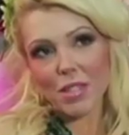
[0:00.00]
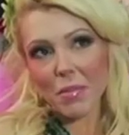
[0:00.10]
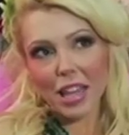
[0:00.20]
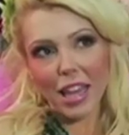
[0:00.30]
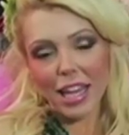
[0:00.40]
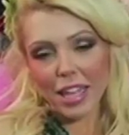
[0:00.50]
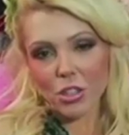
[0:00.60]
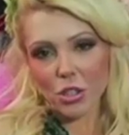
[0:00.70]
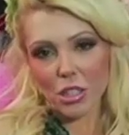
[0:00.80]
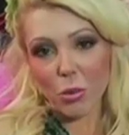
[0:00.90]
something that I
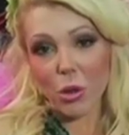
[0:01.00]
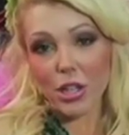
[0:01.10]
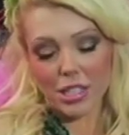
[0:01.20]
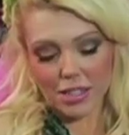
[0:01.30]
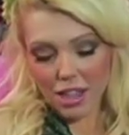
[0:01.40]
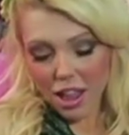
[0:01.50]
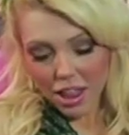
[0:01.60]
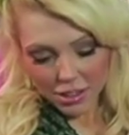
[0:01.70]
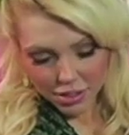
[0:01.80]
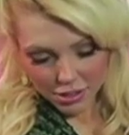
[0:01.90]
can't stress more, is
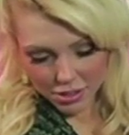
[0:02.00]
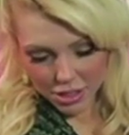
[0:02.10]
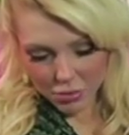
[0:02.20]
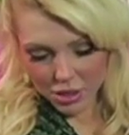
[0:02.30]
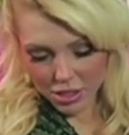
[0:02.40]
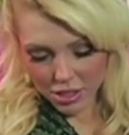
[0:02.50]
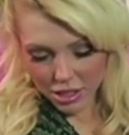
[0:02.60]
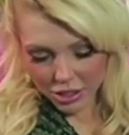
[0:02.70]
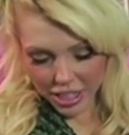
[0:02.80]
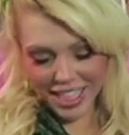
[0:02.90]
someone's
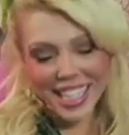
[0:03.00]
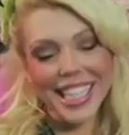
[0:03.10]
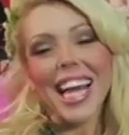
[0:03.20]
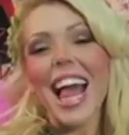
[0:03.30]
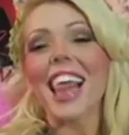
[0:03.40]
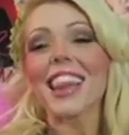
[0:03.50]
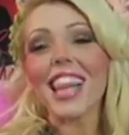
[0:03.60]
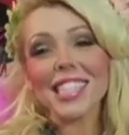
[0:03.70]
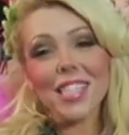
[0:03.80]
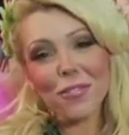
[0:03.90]
hungry.
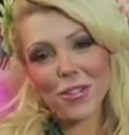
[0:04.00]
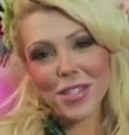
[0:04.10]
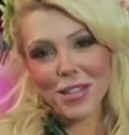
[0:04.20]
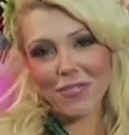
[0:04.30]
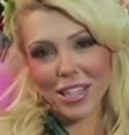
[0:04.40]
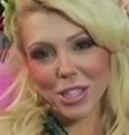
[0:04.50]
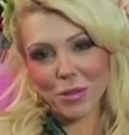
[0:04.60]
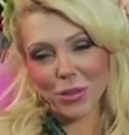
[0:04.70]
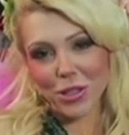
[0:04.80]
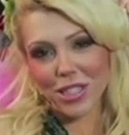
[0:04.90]
Lots of fruits and
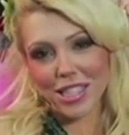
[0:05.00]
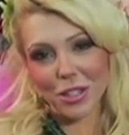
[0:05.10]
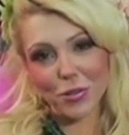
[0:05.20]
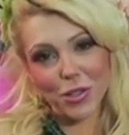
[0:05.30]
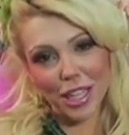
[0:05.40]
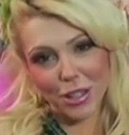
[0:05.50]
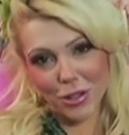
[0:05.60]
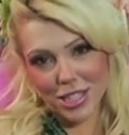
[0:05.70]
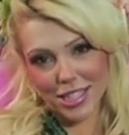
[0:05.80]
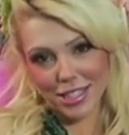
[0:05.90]
vegetables. You'll really
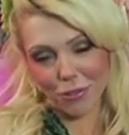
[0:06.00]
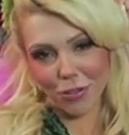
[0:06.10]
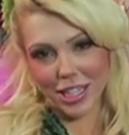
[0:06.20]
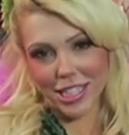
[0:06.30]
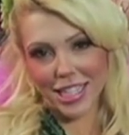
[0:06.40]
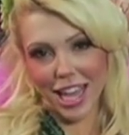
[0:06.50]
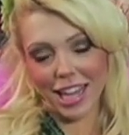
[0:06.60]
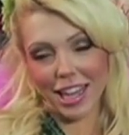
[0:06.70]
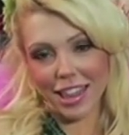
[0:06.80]
notice the difference, and